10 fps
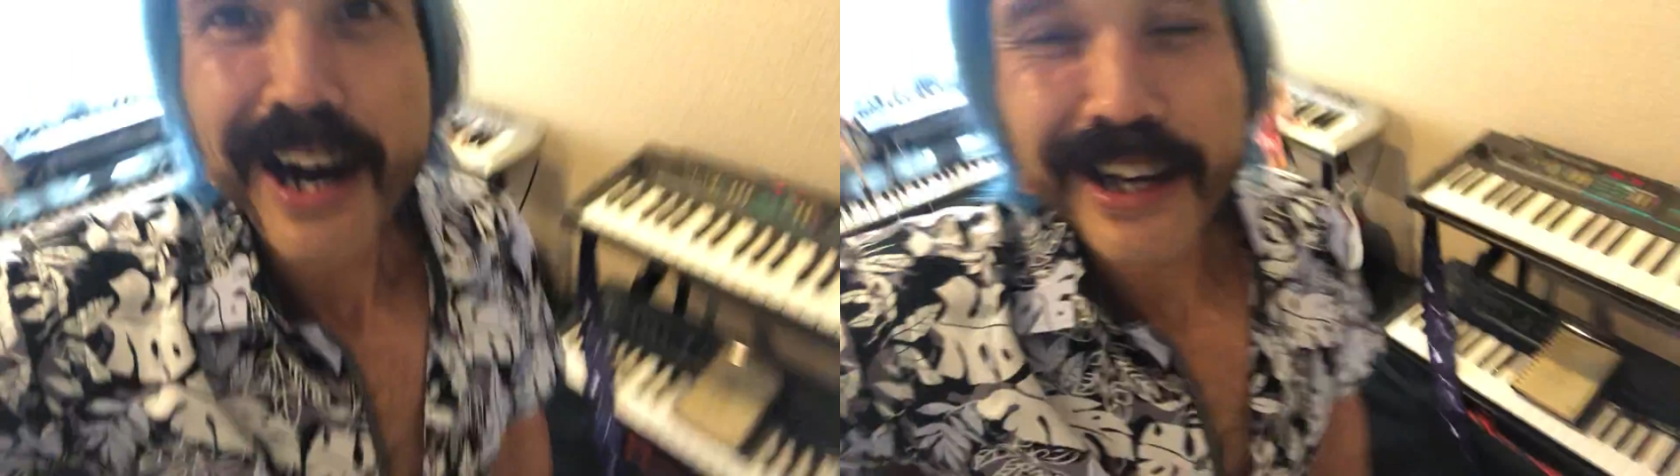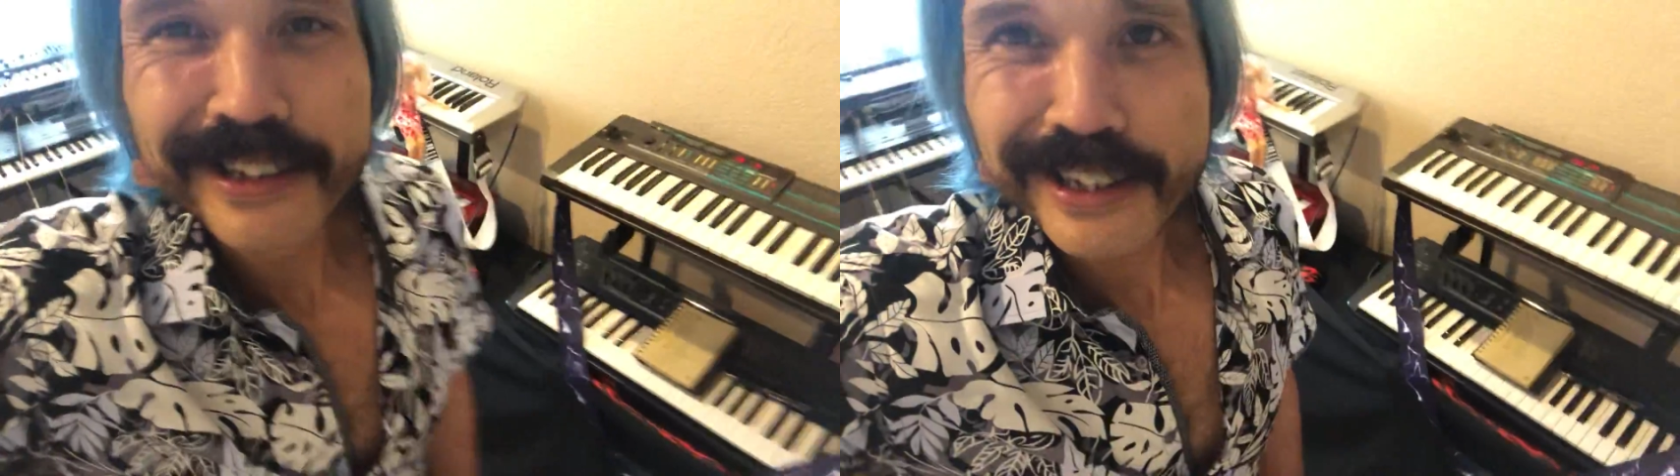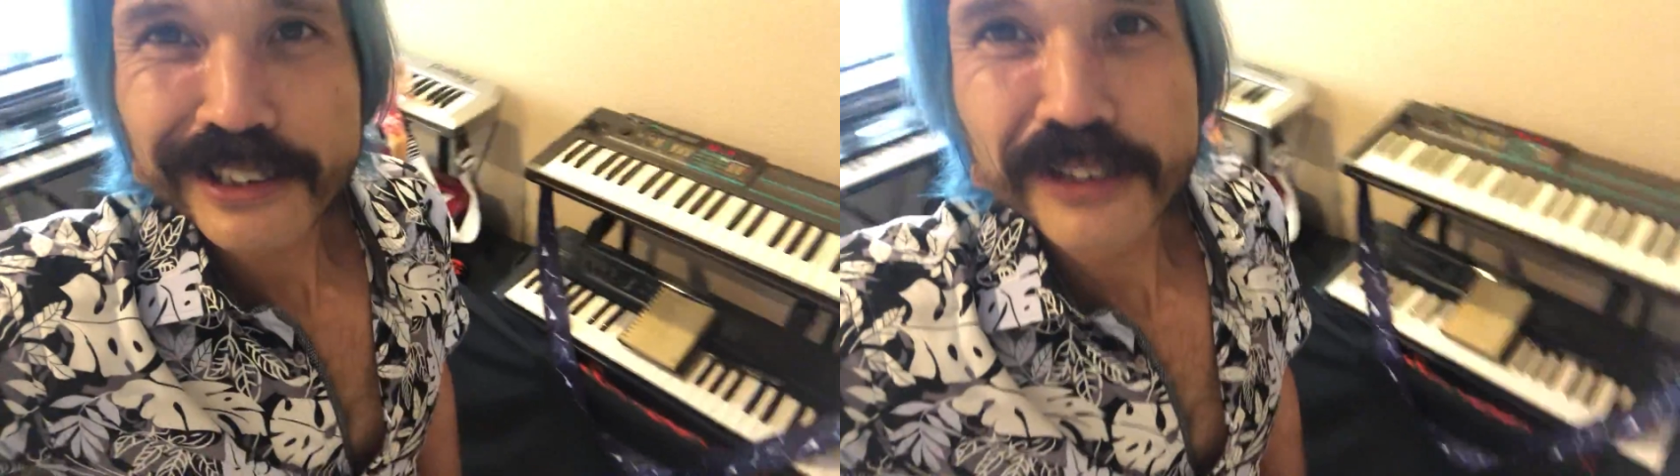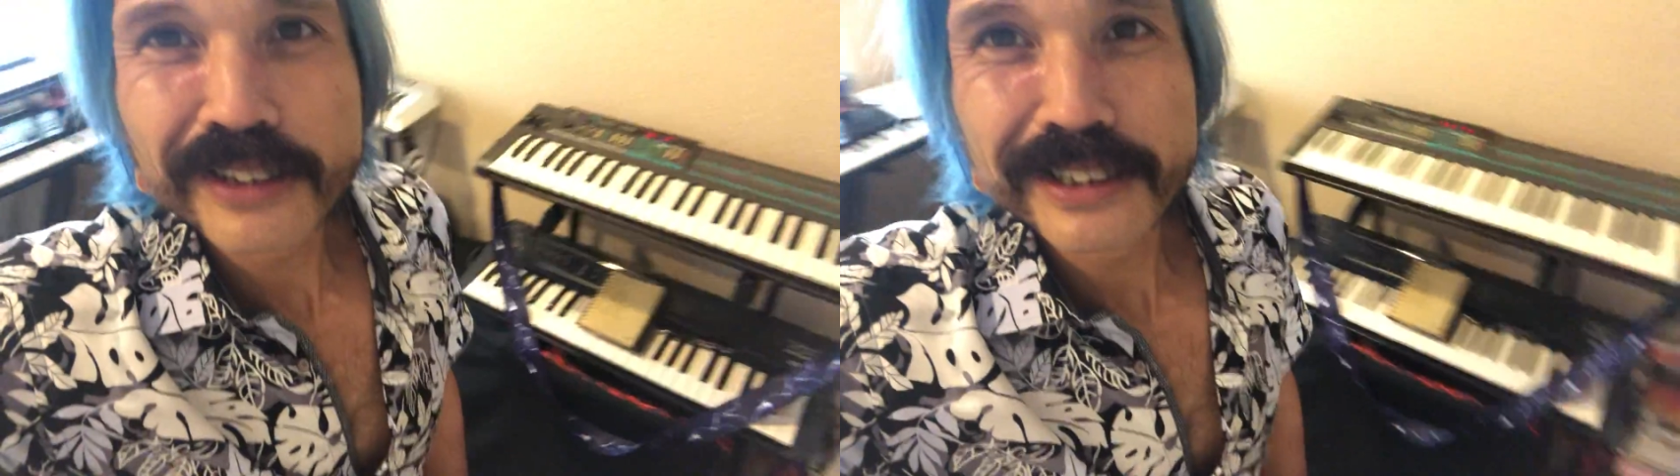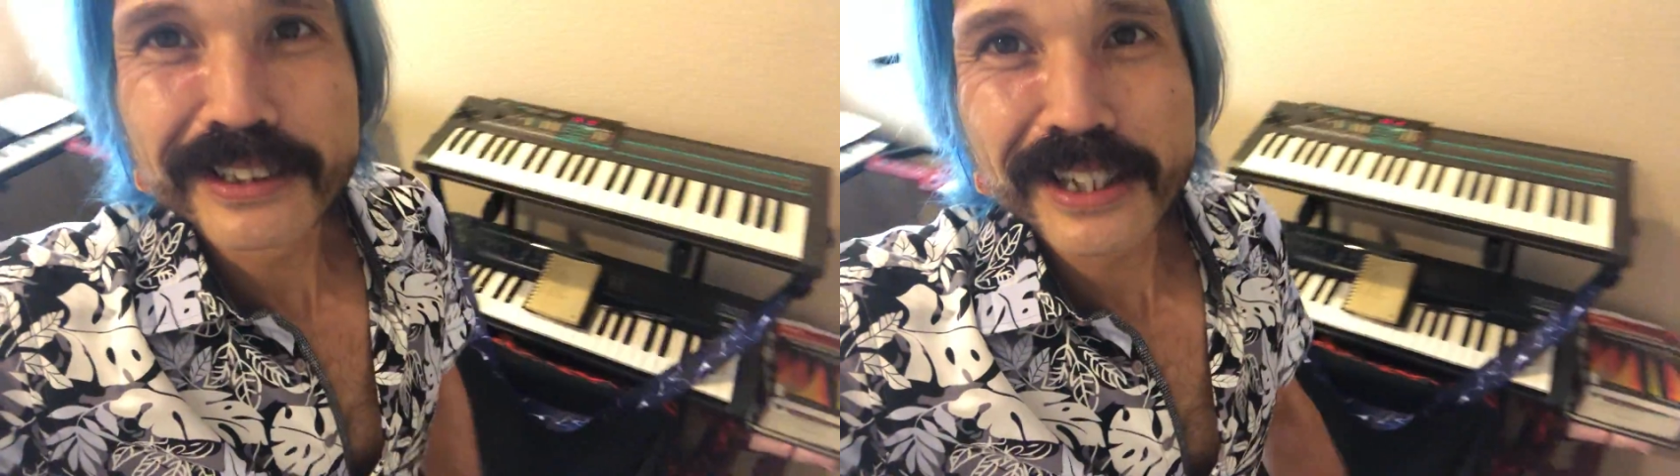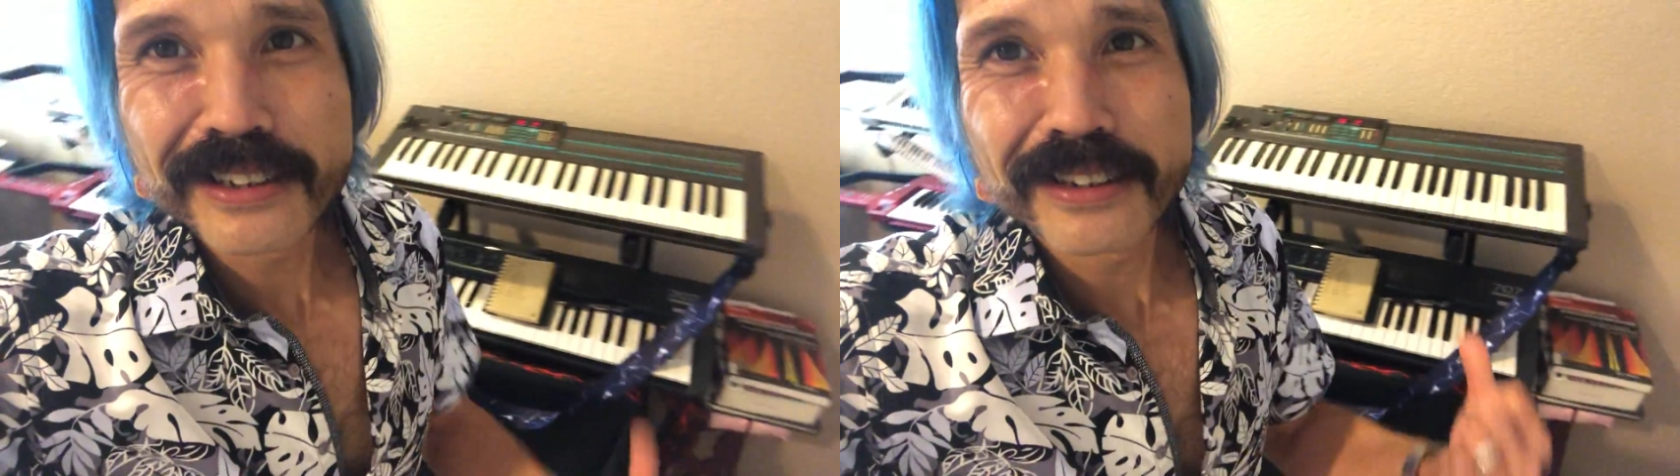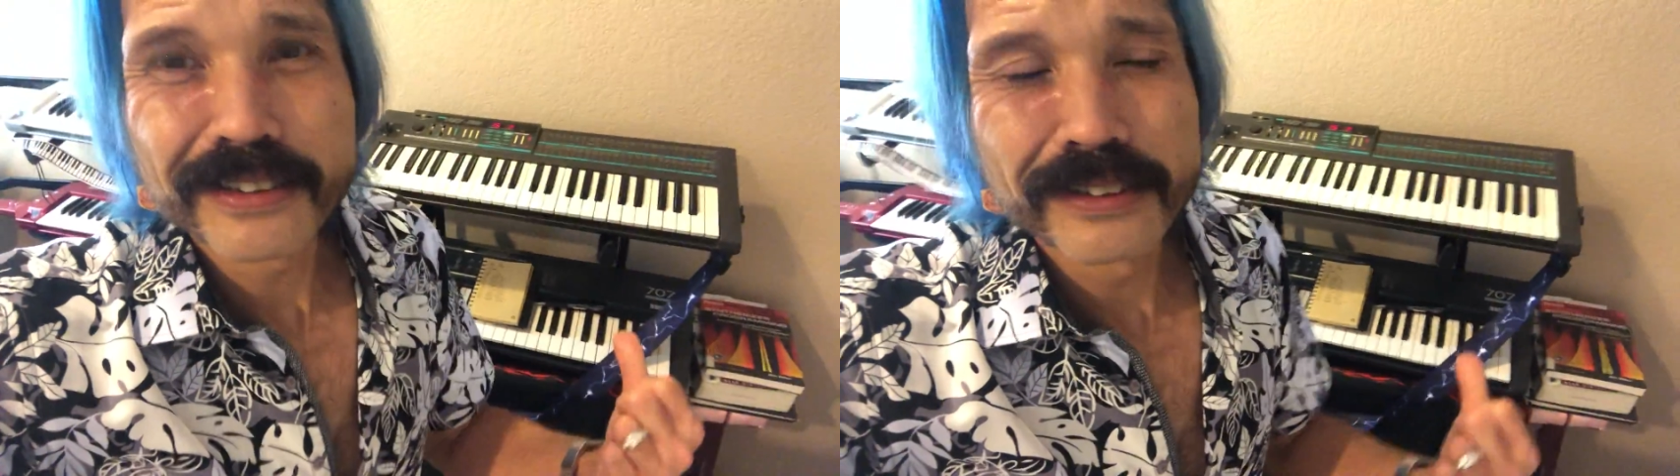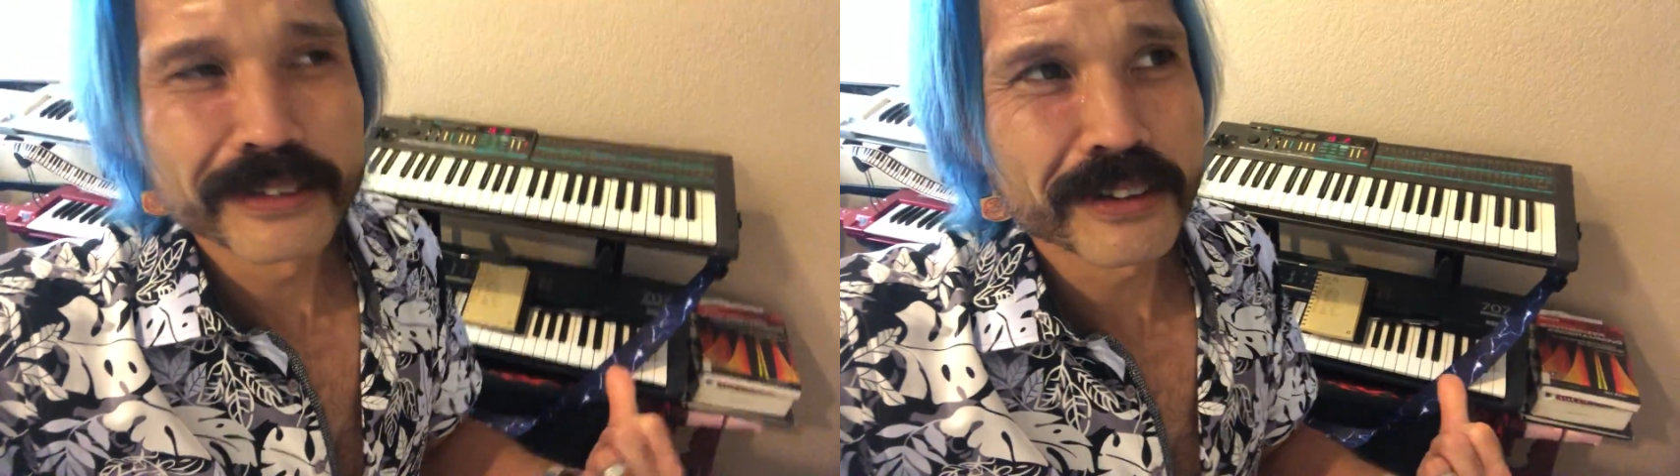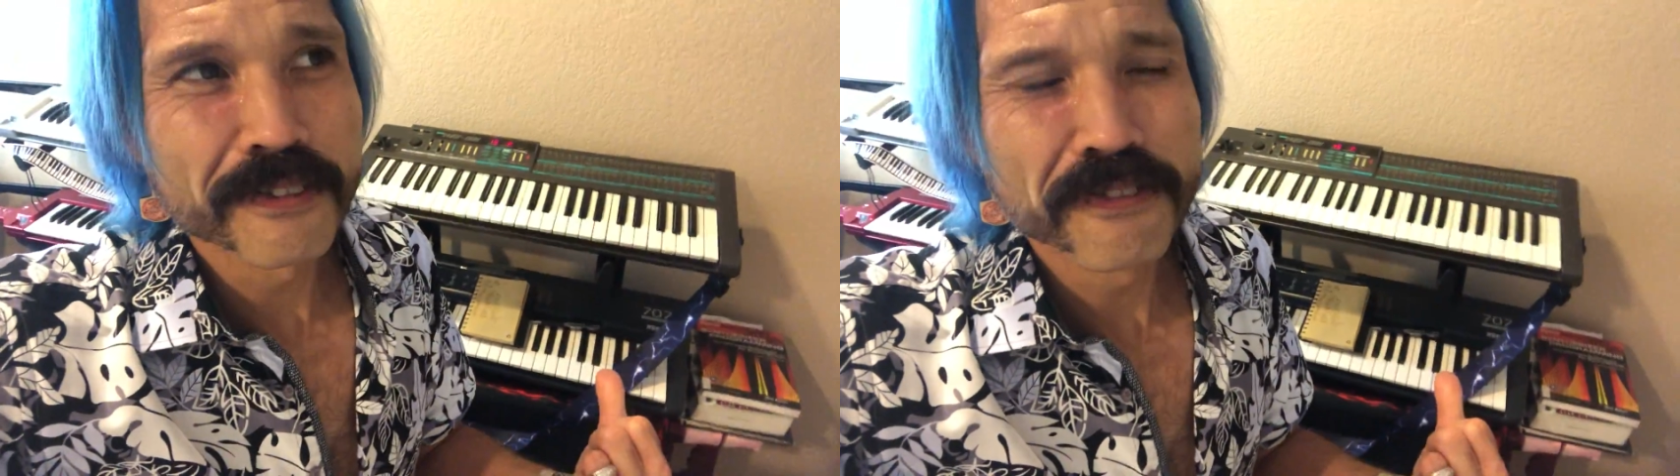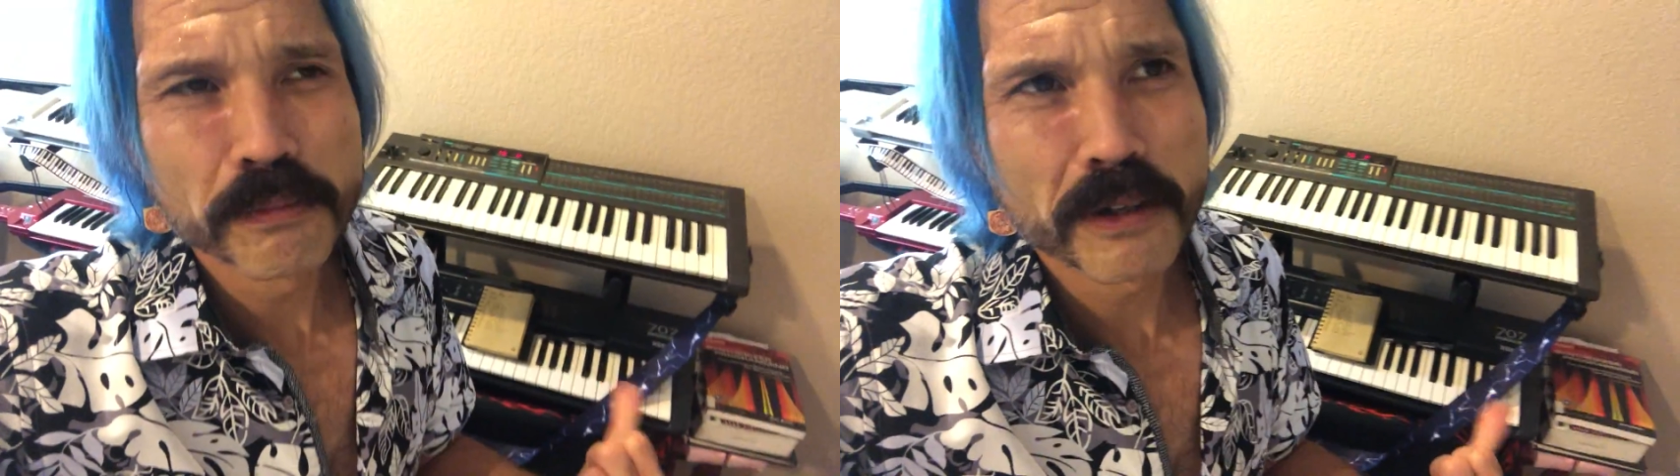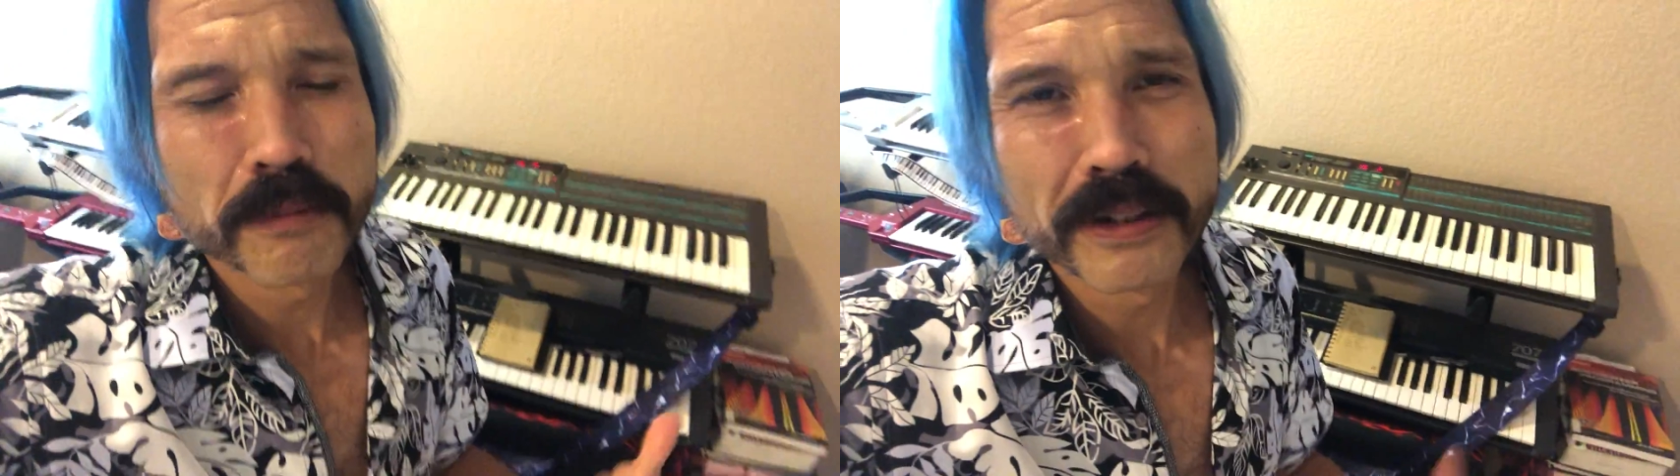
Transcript: I guess you could say that these are the football